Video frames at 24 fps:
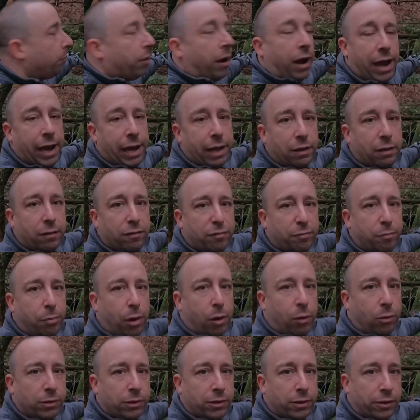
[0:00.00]
pile of
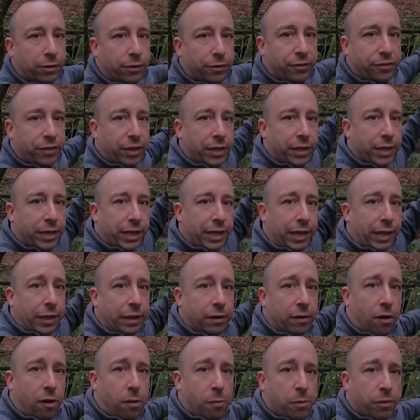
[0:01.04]
boulders
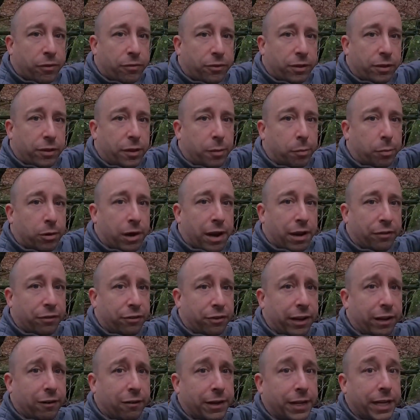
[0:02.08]
in almost a
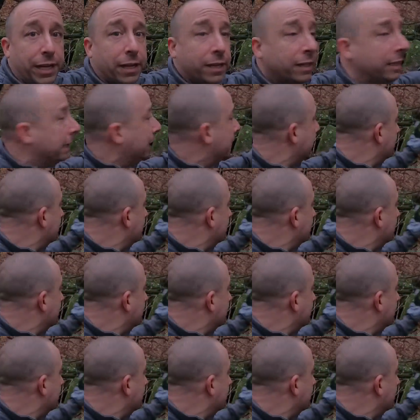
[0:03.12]
depressed area.